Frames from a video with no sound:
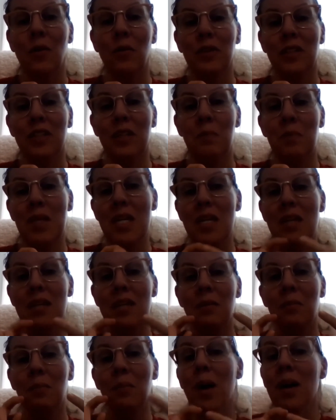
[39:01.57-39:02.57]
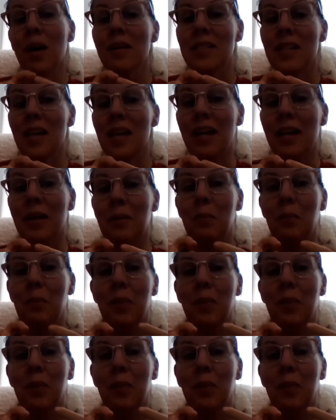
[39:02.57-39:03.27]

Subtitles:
only be part-time,